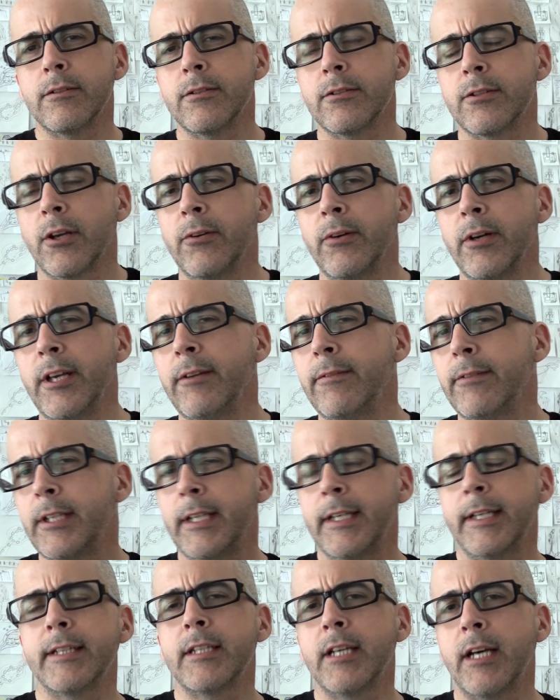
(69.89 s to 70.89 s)
So even
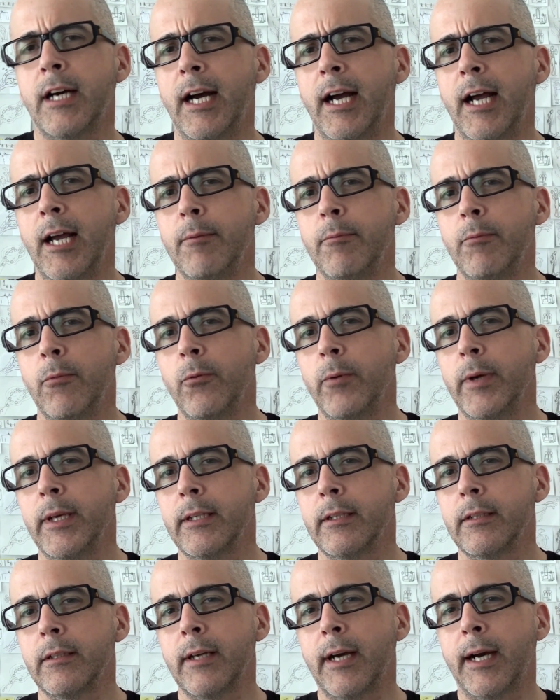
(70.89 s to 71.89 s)
in a time
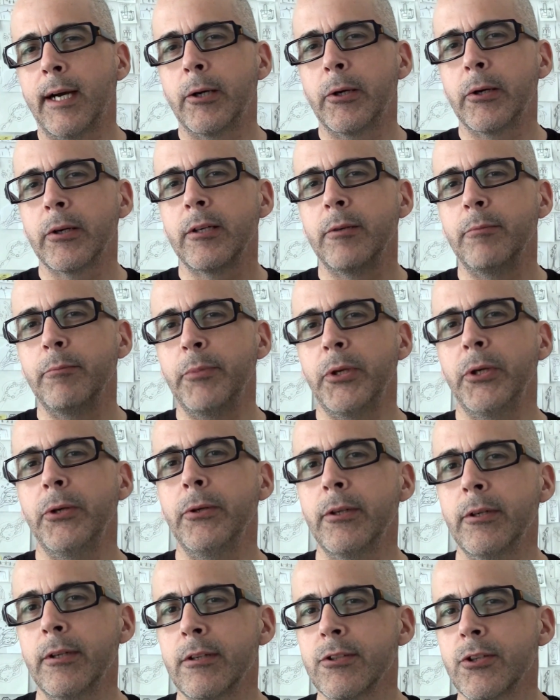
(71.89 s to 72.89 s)
when our
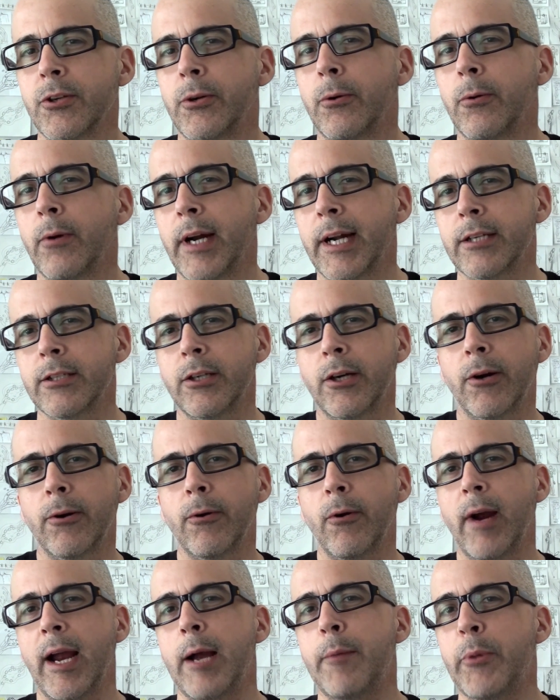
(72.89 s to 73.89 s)
computers correct our
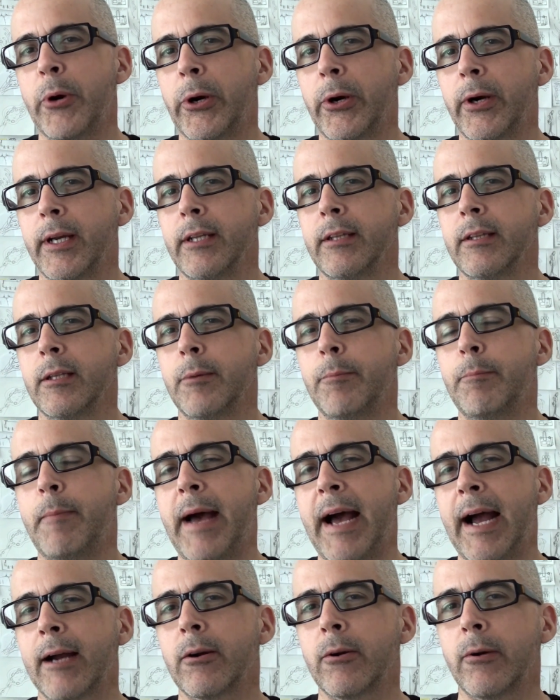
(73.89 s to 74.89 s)
grammar in the
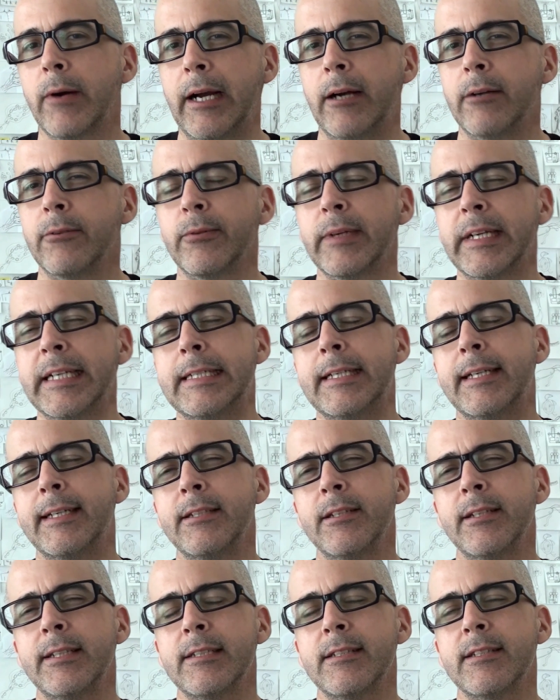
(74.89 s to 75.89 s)
background,
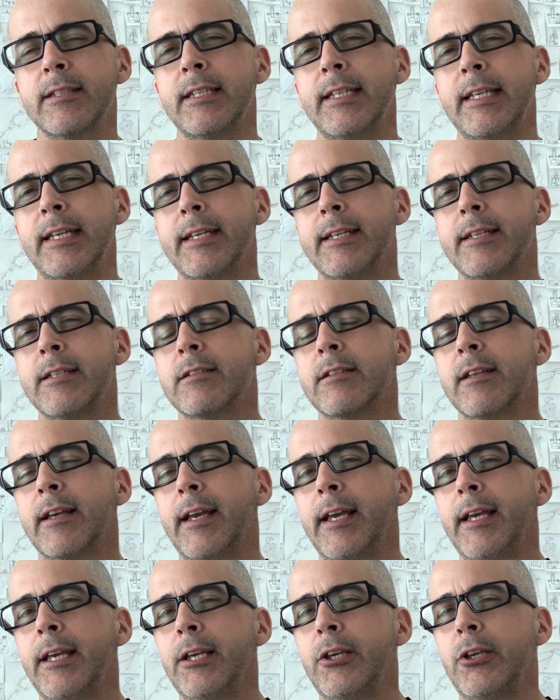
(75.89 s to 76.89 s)
redundancy is
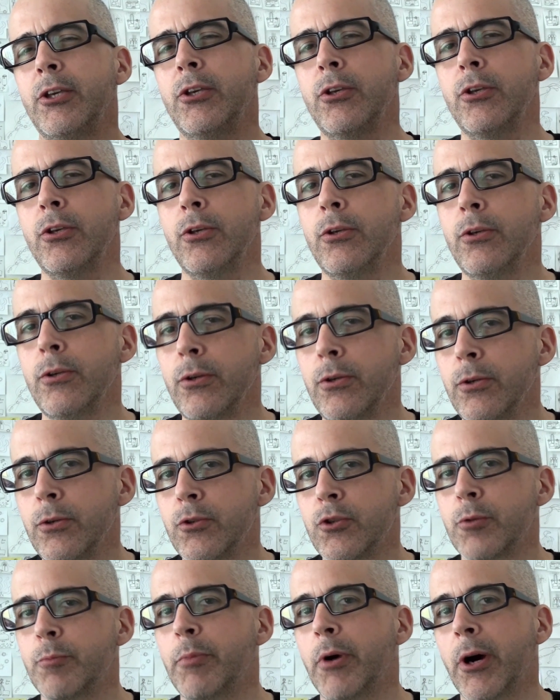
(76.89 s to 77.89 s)
a
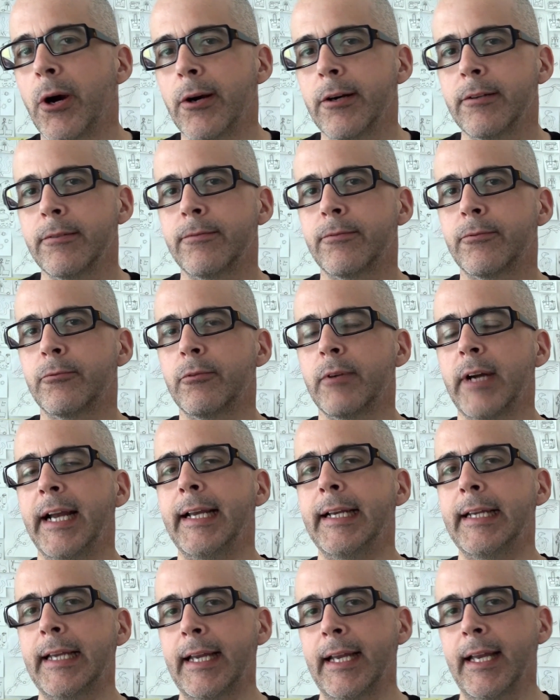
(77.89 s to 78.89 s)
huge part of
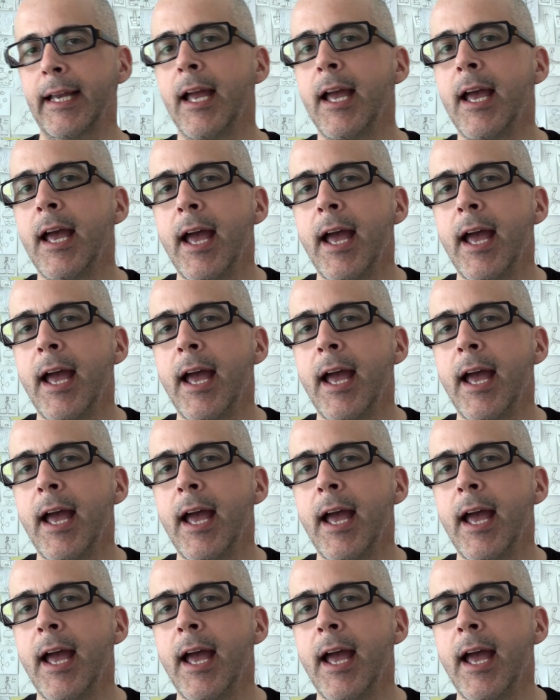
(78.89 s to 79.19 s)
writing.